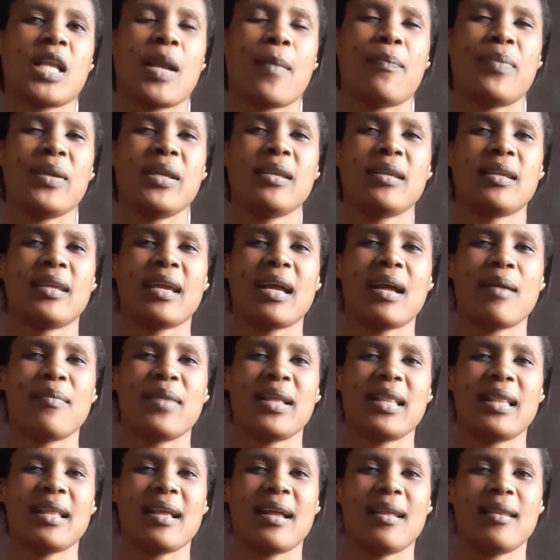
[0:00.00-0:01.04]

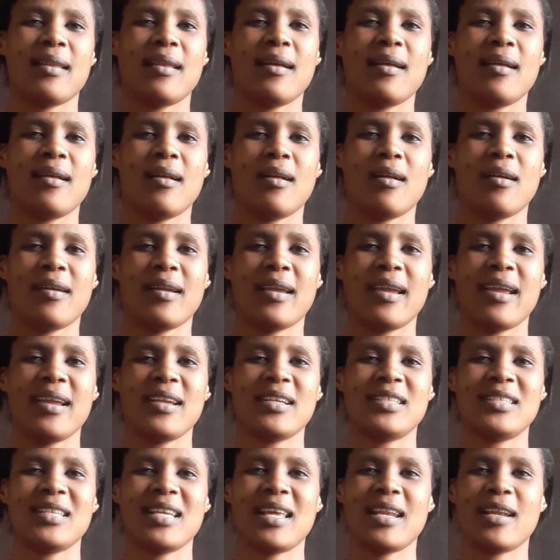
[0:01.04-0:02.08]
Pinkeramatlala. Okay,
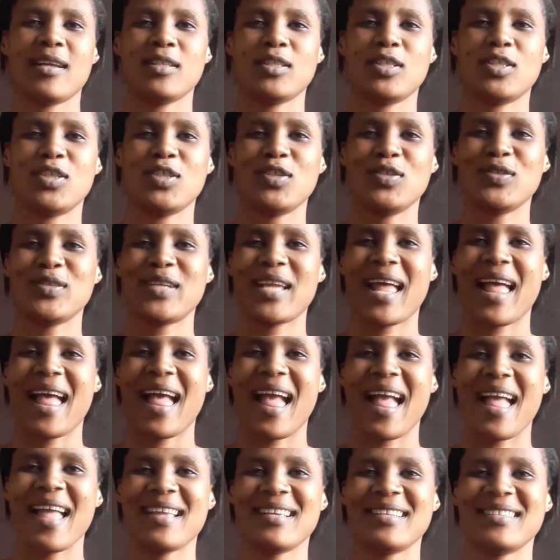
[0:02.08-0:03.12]
shout out to you
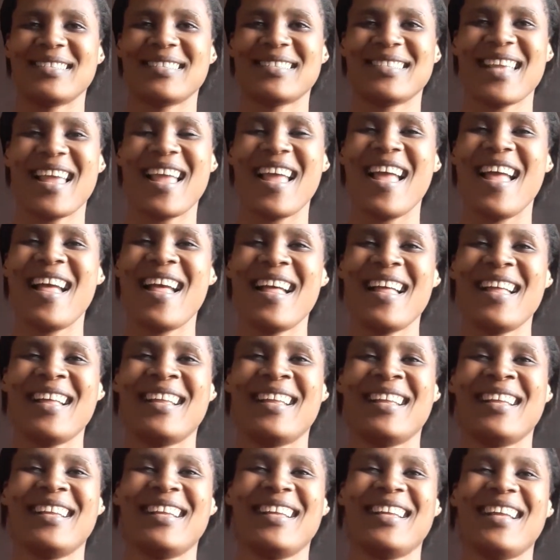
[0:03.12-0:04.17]
guys. Okay,
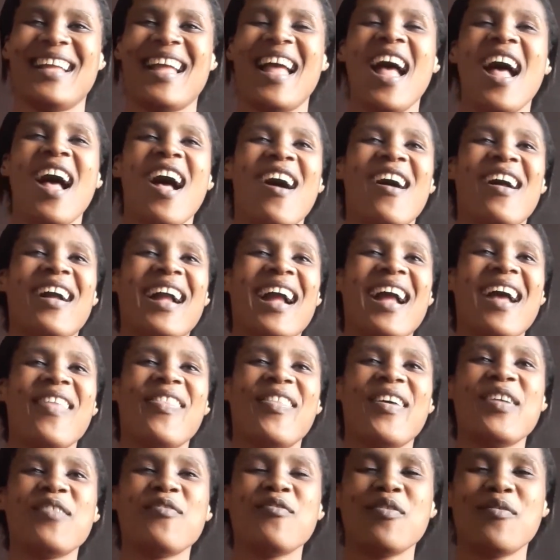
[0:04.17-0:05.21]

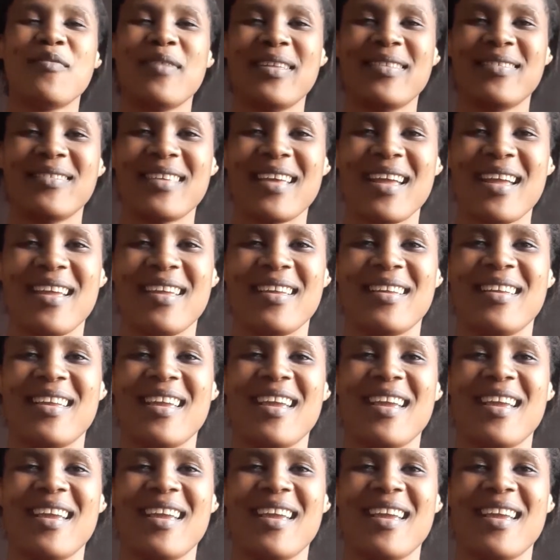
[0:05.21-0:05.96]
then we went there.